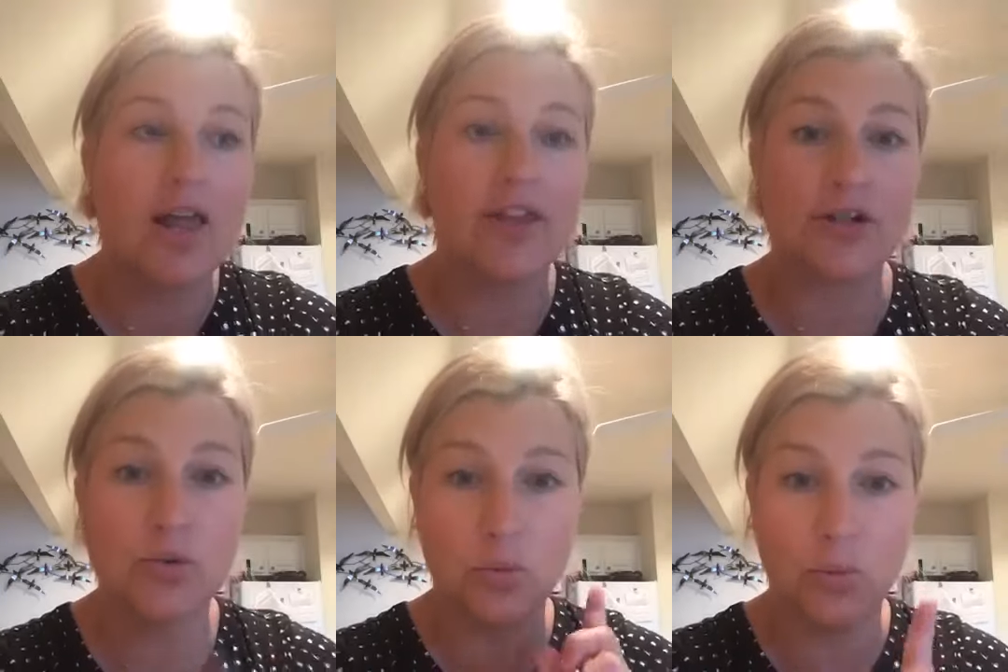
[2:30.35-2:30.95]

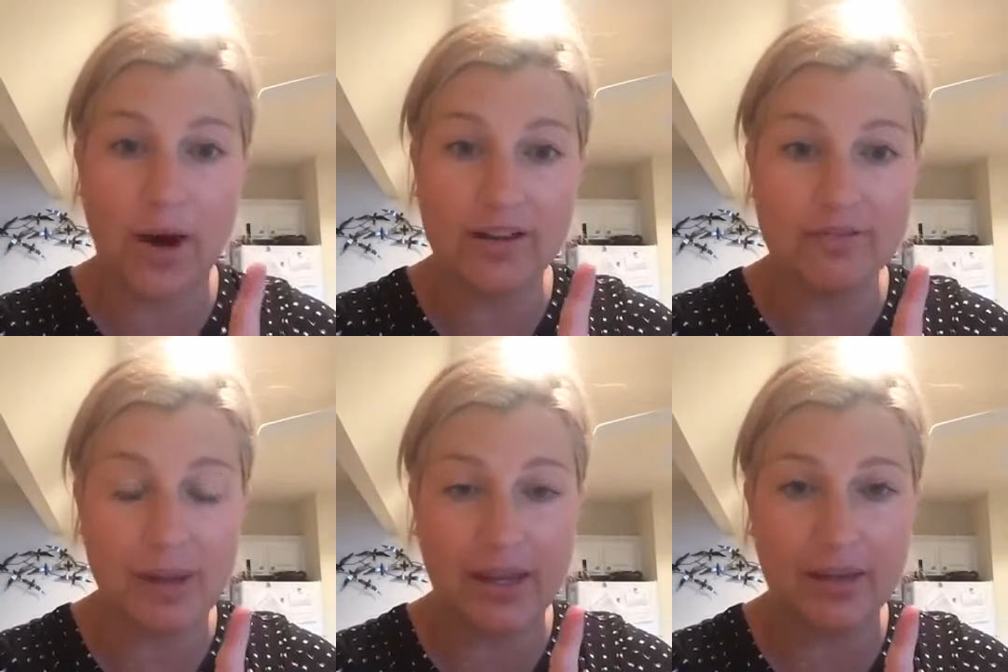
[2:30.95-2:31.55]
There's one of
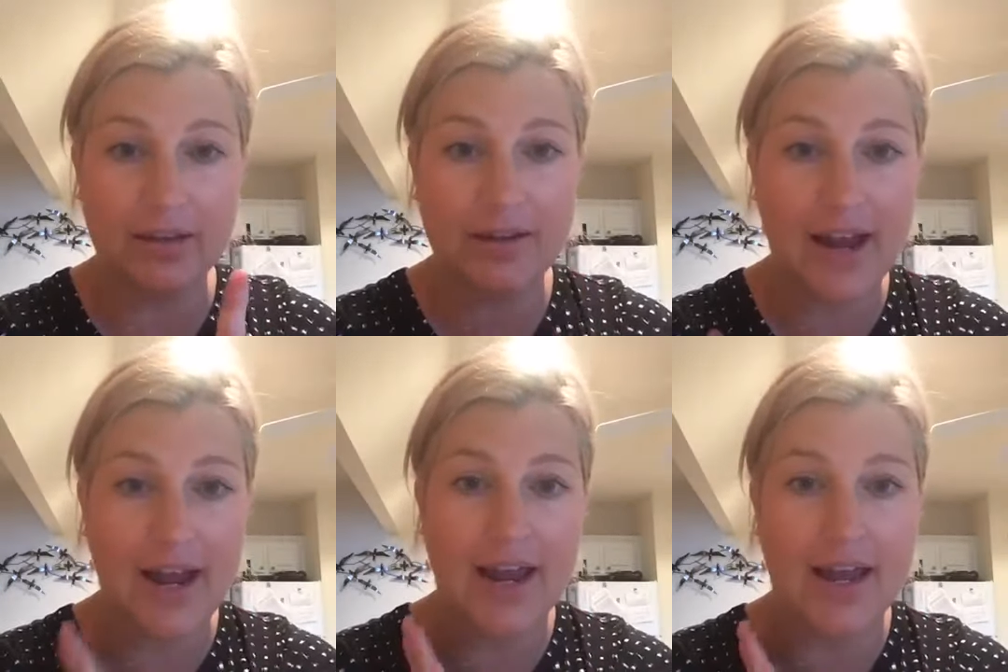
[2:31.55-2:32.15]
me,
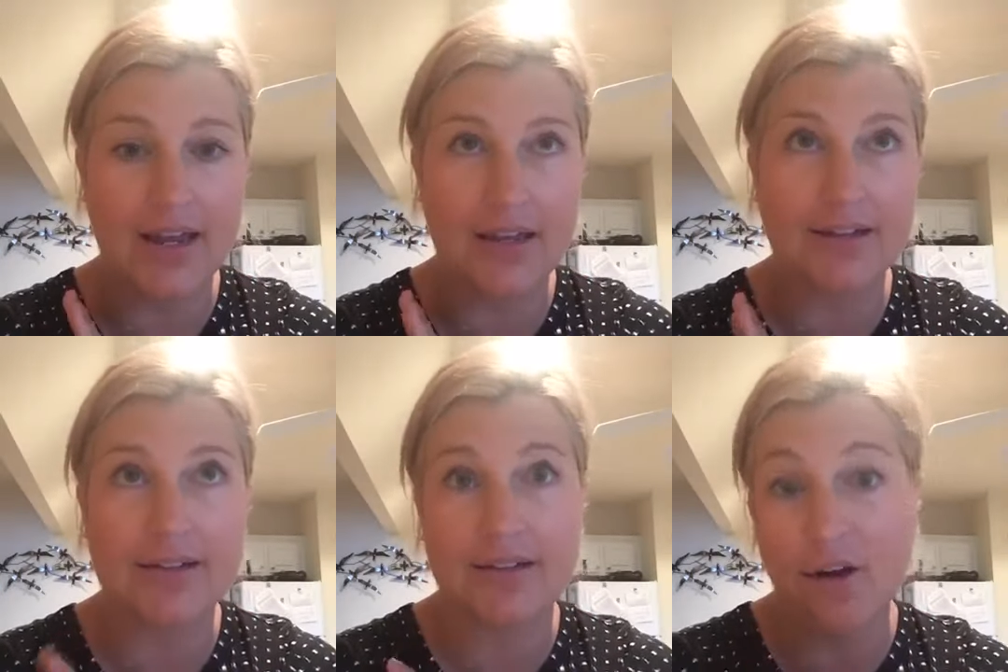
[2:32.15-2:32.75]

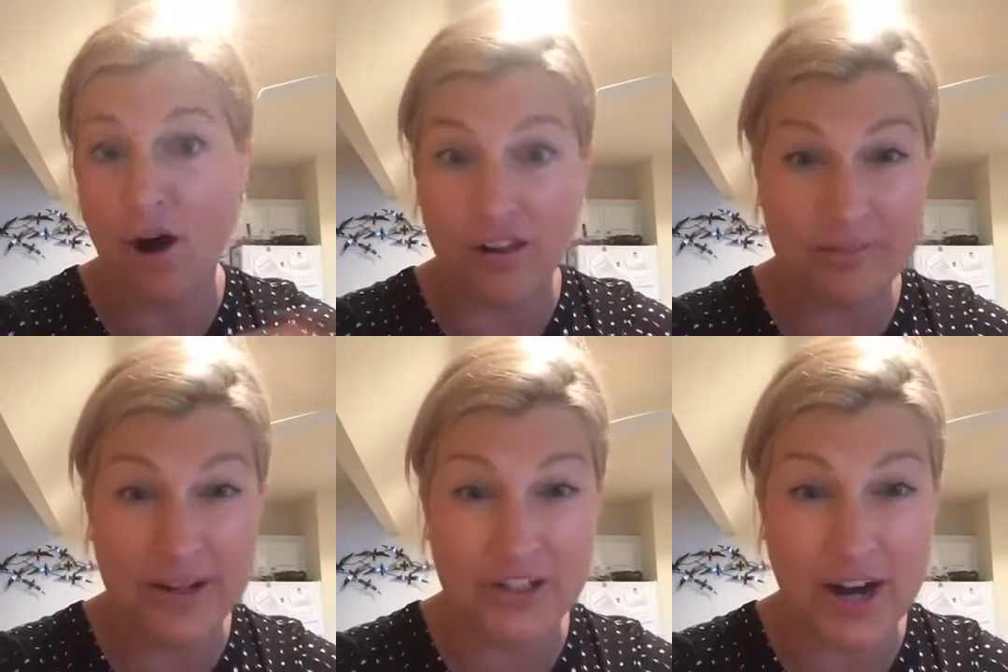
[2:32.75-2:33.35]
and all of
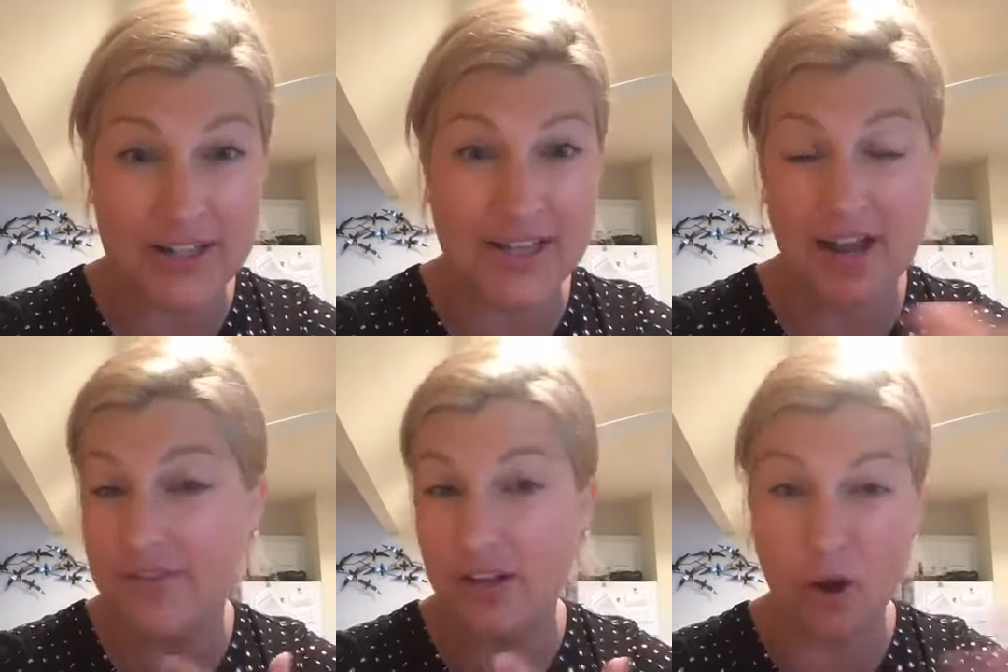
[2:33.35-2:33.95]
my directs, I
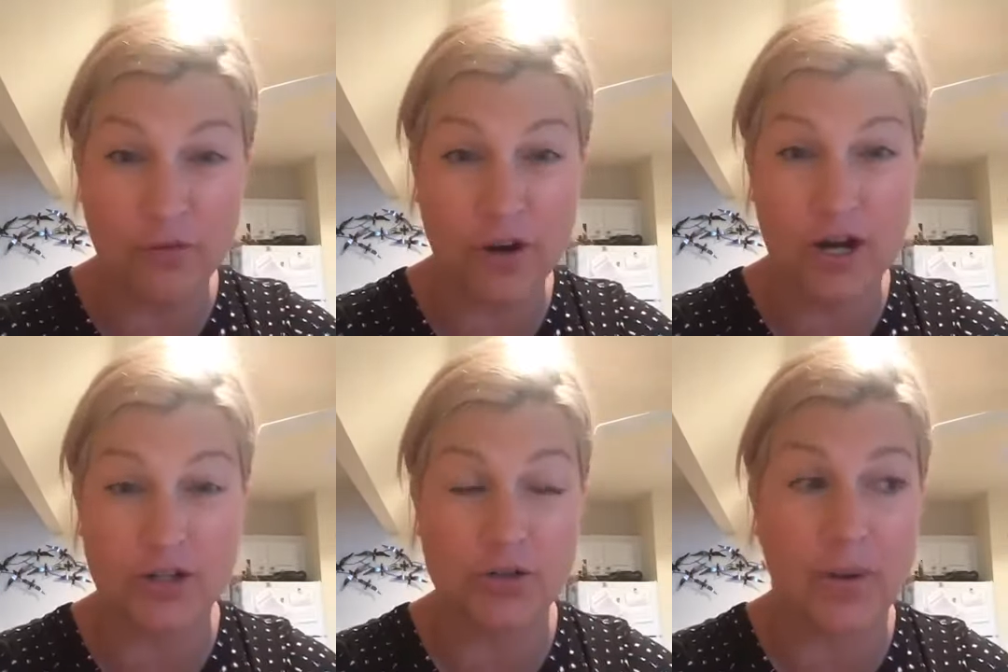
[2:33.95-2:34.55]
have like over
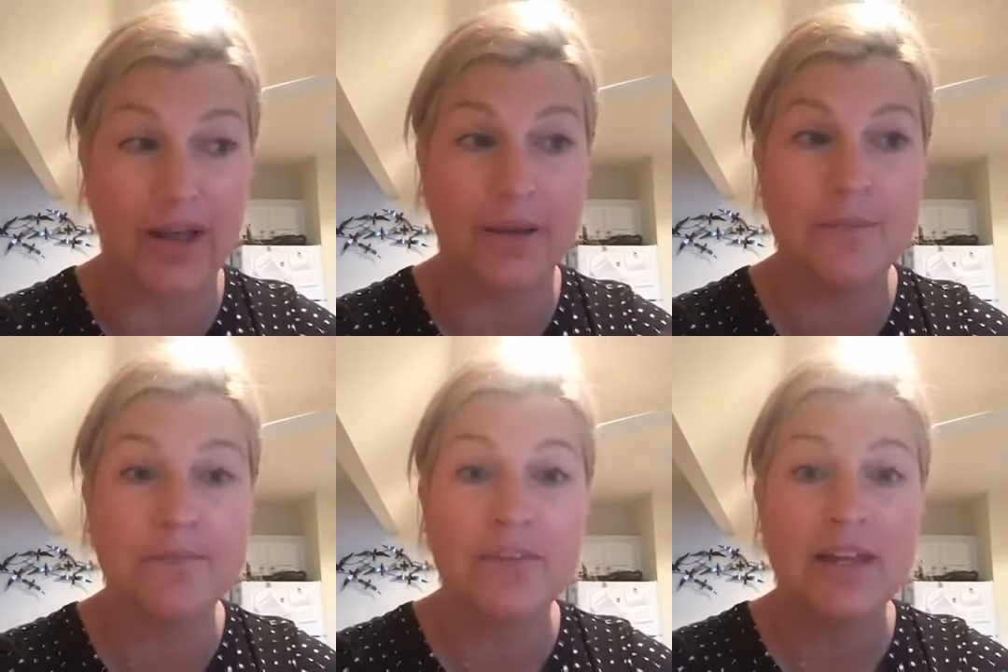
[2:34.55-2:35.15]
120.
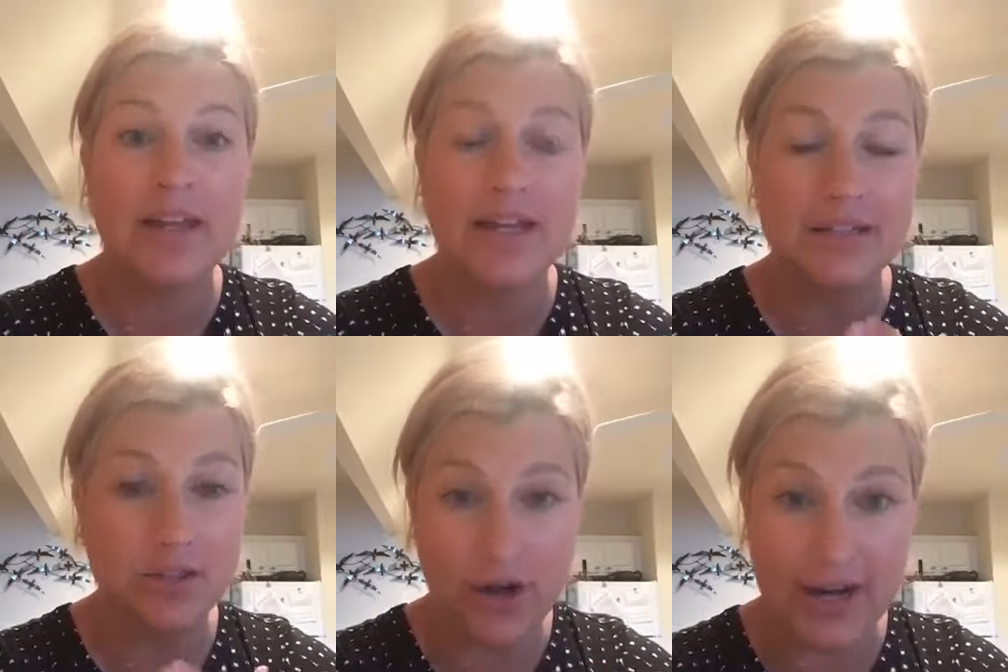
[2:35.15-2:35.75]

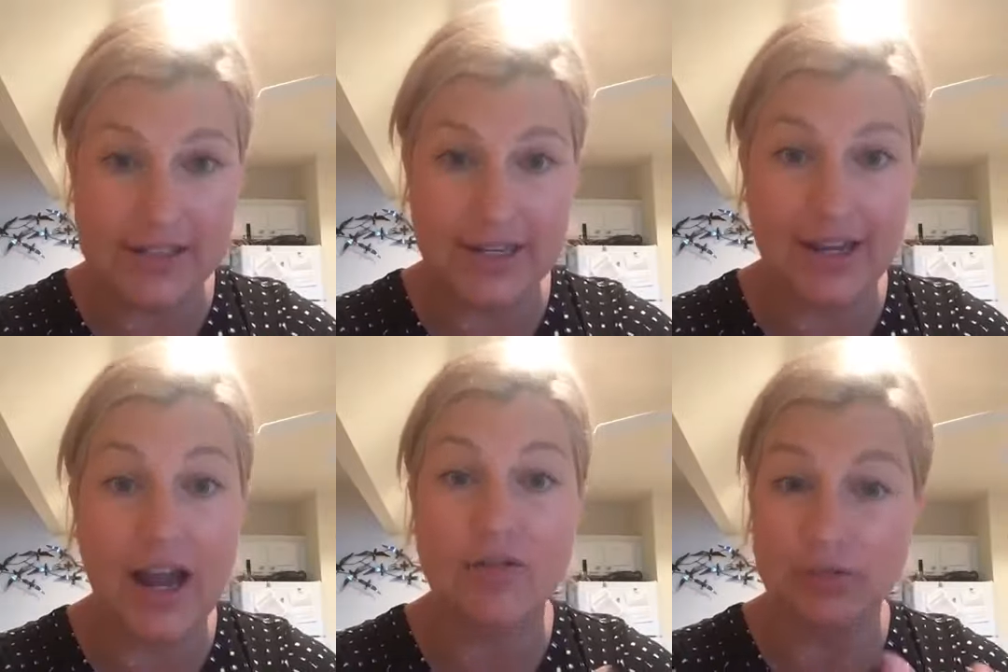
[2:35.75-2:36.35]
It's
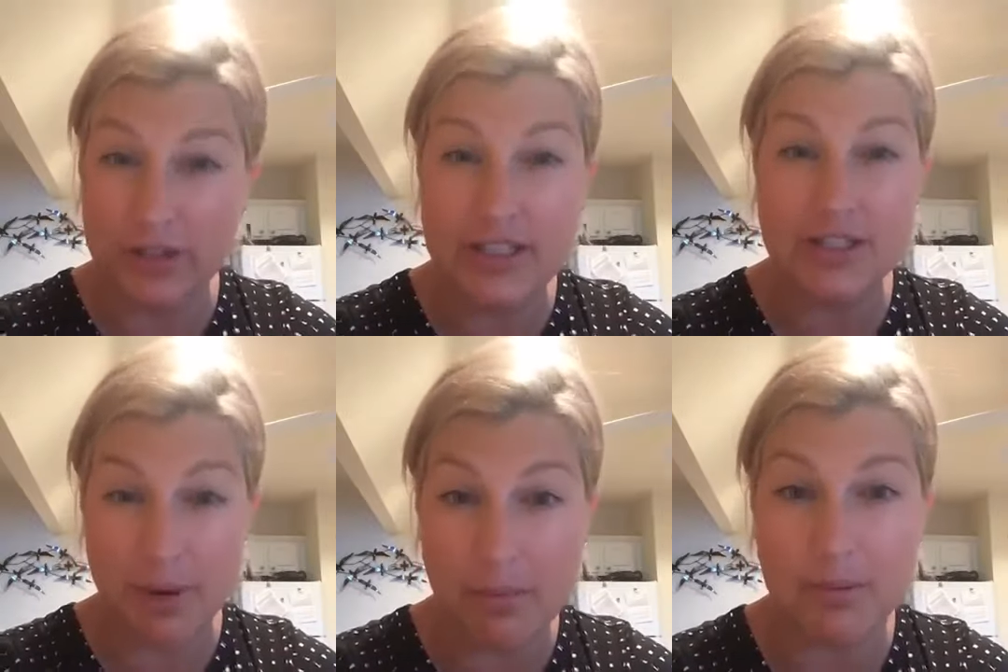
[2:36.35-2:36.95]
crazy. I really
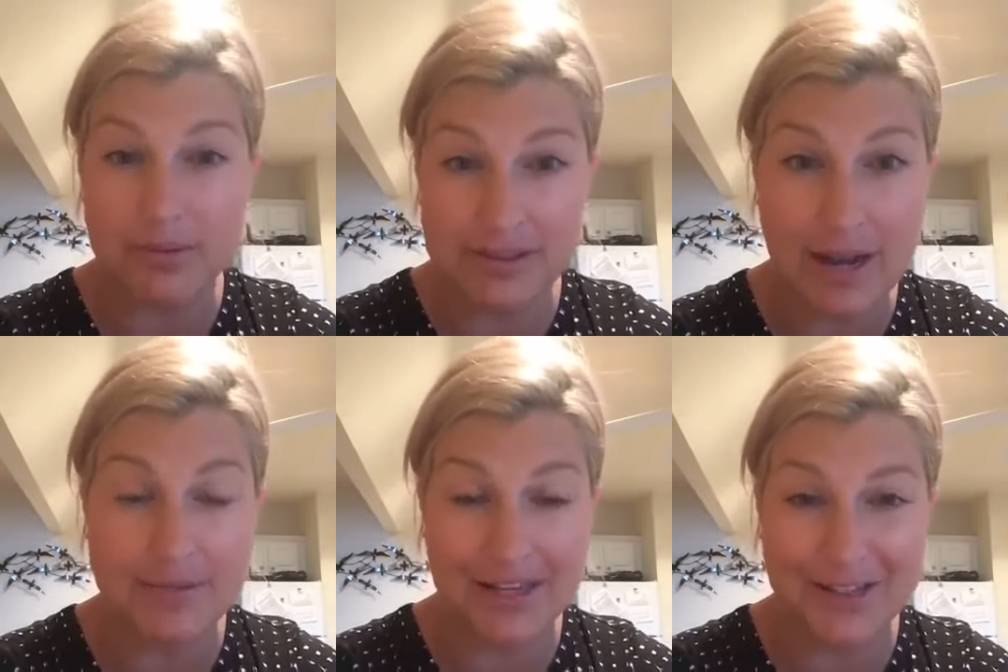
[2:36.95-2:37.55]
should probably
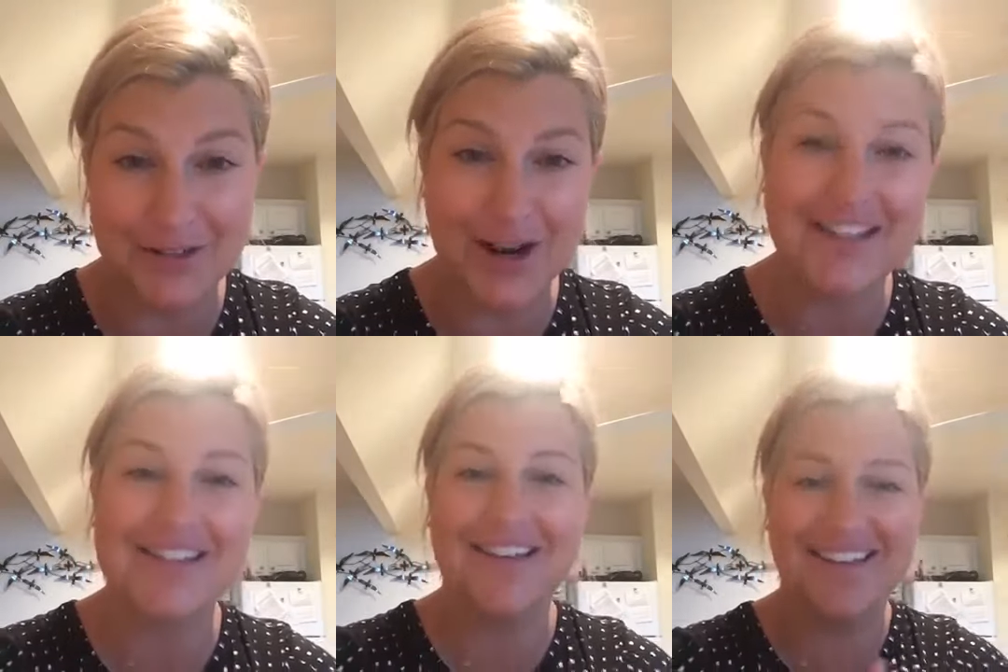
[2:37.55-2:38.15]
stop taking
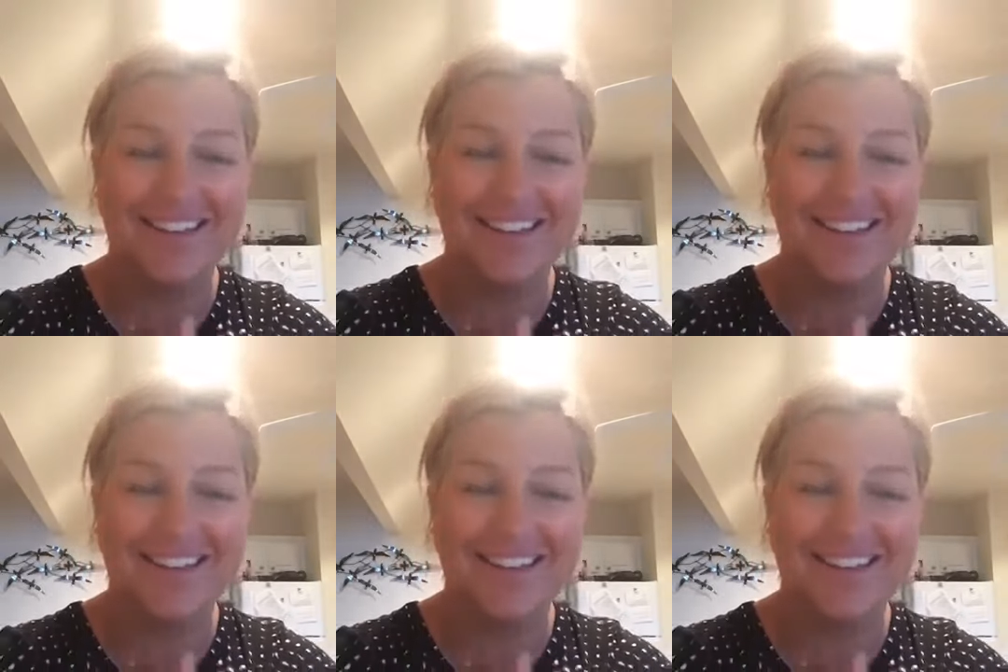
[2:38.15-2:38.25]
directs.